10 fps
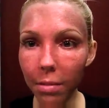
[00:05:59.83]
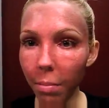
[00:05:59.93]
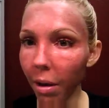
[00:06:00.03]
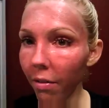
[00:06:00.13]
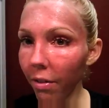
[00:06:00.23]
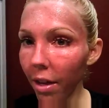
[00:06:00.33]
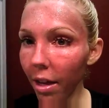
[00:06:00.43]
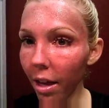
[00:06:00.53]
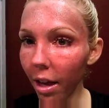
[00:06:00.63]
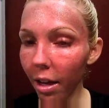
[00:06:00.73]

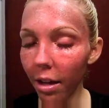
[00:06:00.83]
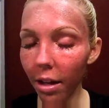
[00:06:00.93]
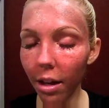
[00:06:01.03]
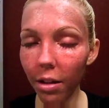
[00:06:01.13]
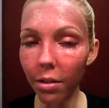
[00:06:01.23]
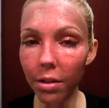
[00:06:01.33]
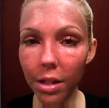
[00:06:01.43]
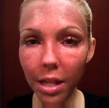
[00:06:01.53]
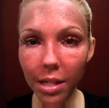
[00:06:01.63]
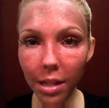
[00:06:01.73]
puffy and a little
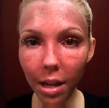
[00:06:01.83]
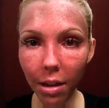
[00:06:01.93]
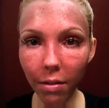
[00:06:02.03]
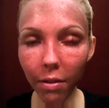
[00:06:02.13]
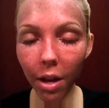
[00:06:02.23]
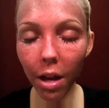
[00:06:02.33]
sensitive,